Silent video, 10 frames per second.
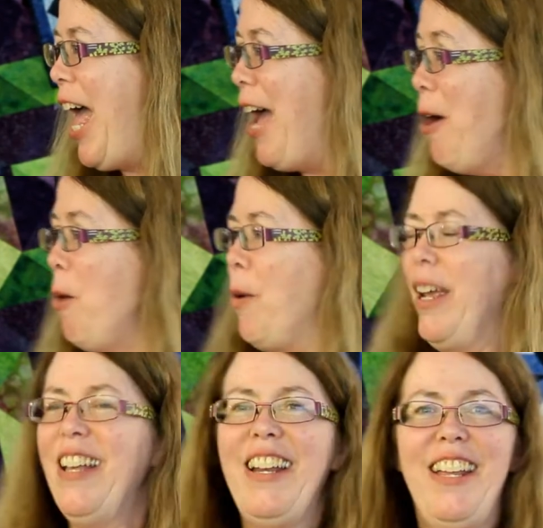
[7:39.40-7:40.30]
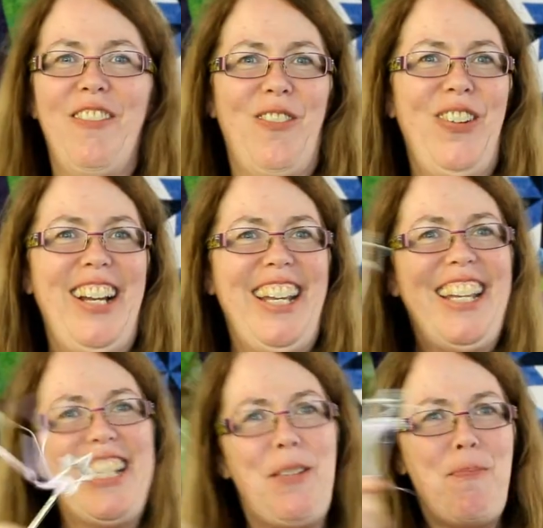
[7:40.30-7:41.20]
Oh, it
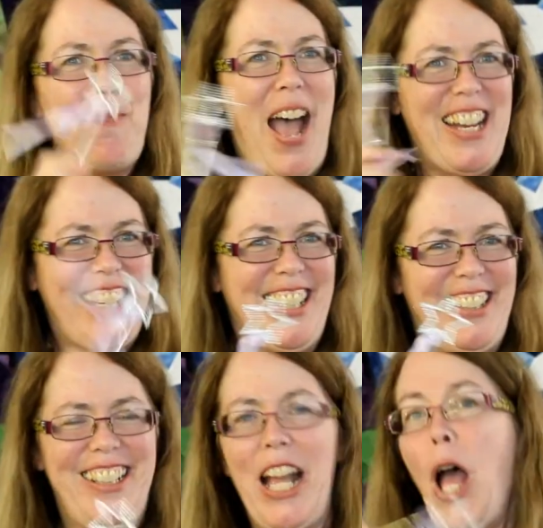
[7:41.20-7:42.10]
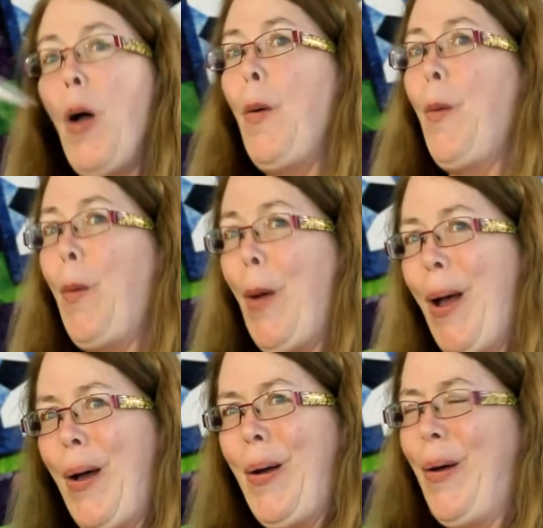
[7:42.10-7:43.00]
really is magical! Woo!
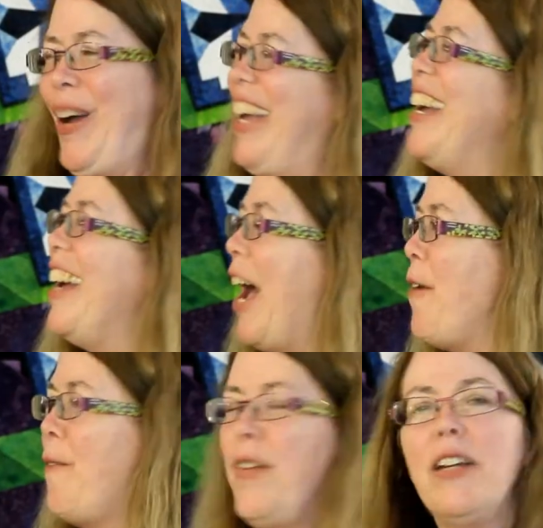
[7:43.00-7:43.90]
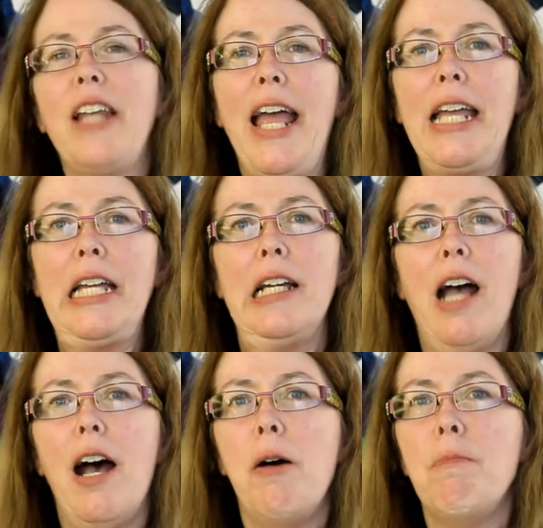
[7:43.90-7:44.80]
I feel like
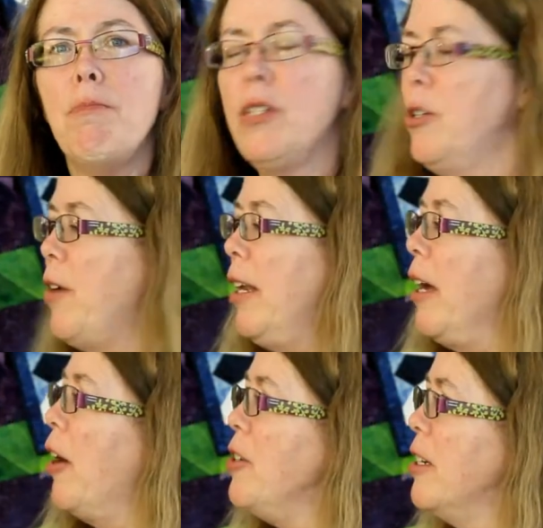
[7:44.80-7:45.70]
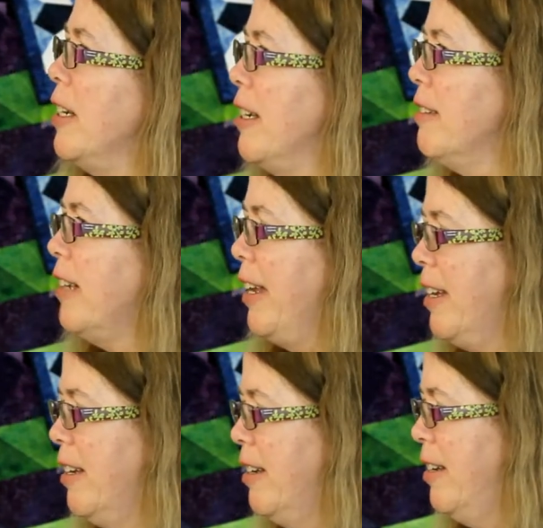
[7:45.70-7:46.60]
Cinderella. Are you gonna, like?
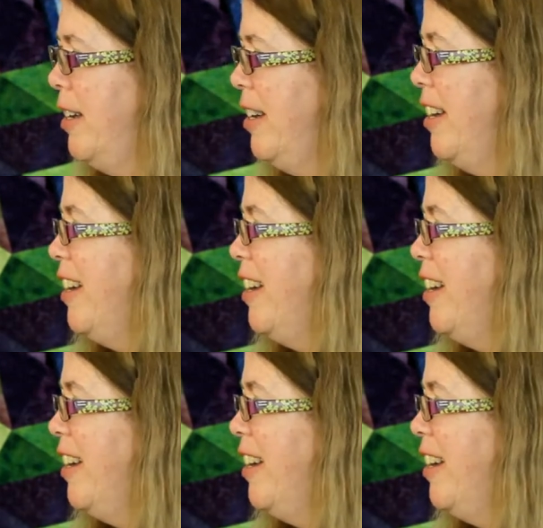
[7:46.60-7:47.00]
You have